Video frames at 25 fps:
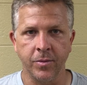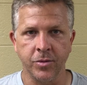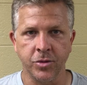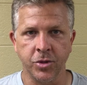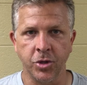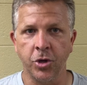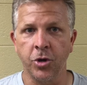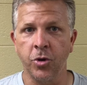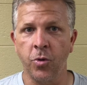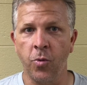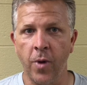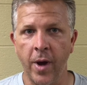It was
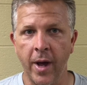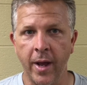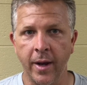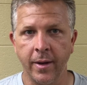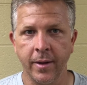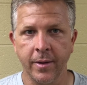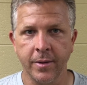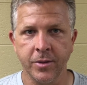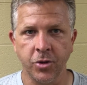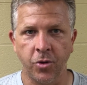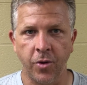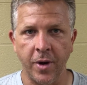a good
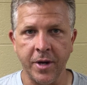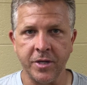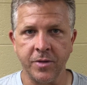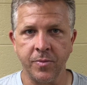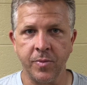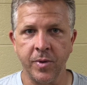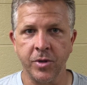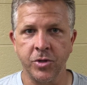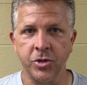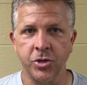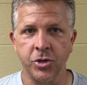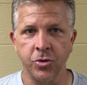win. It's great to
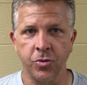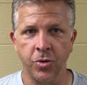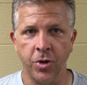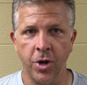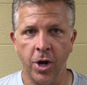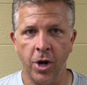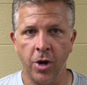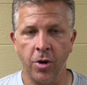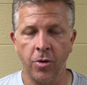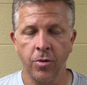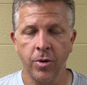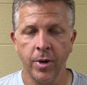be
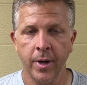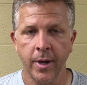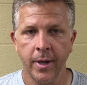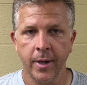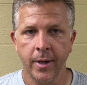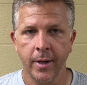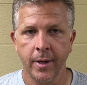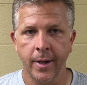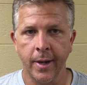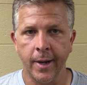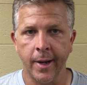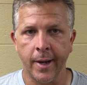2-0.
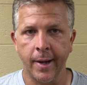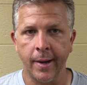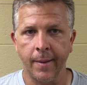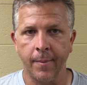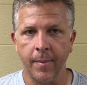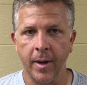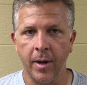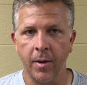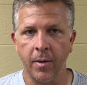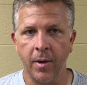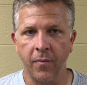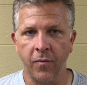
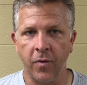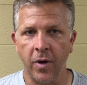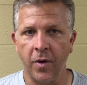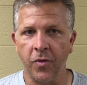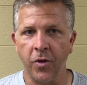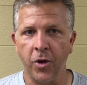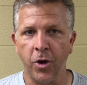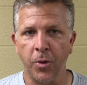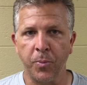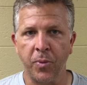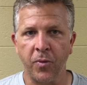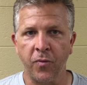However, I
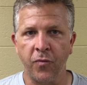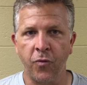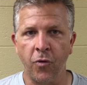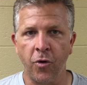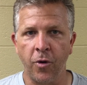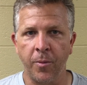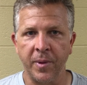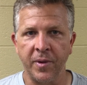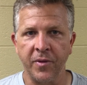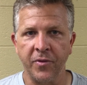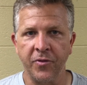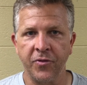thought our
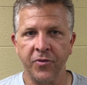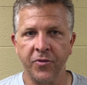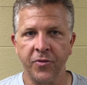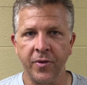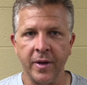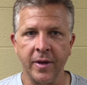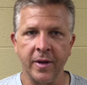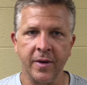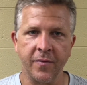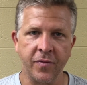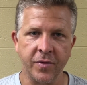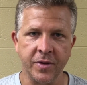performance
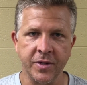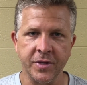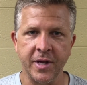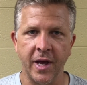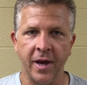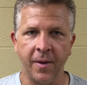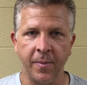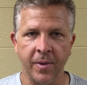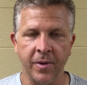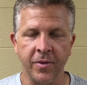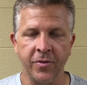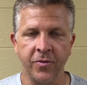in different
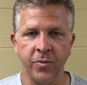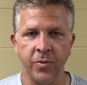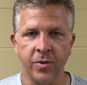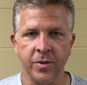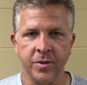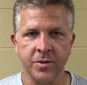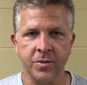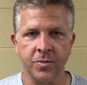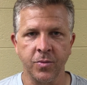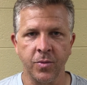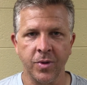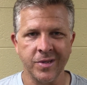segments
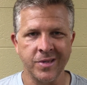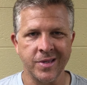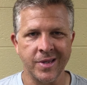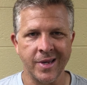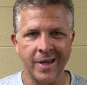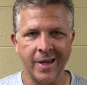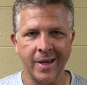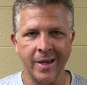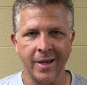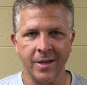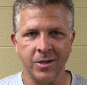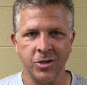
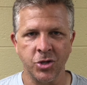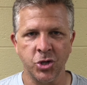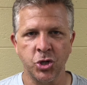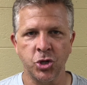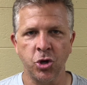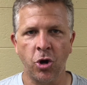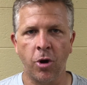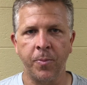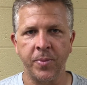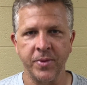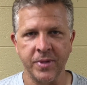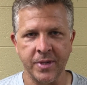wasn't as
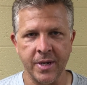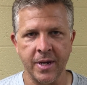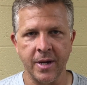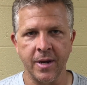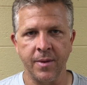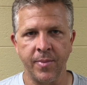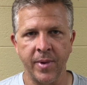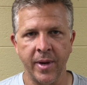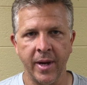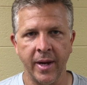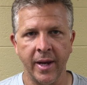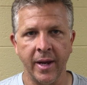sharp as it needed
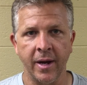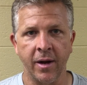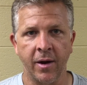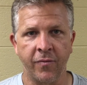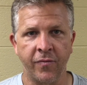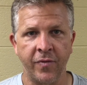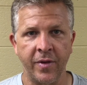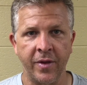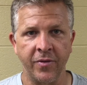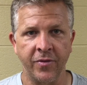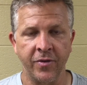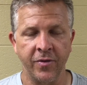to be again
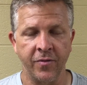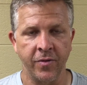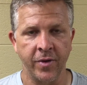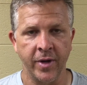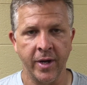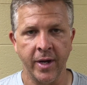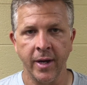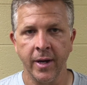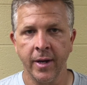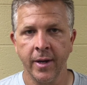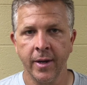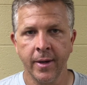
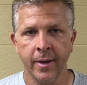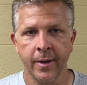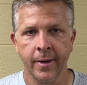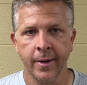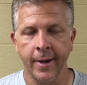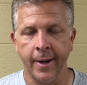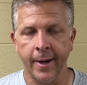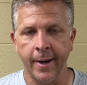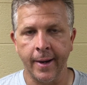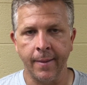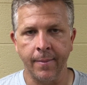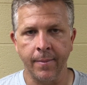offensively.
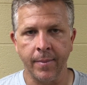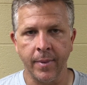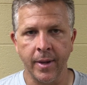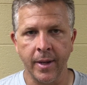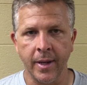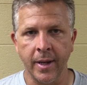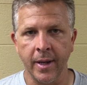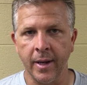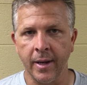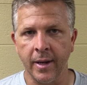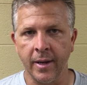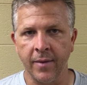
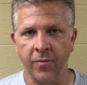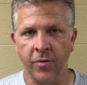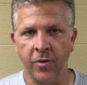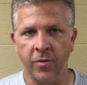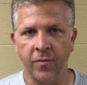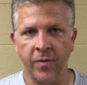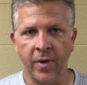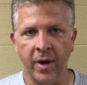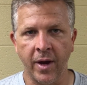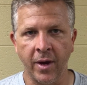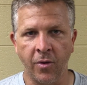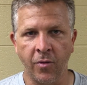Again, I give
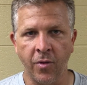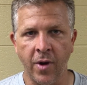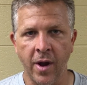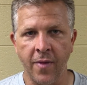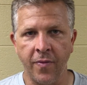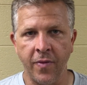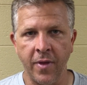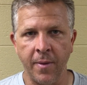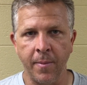Irvine credit.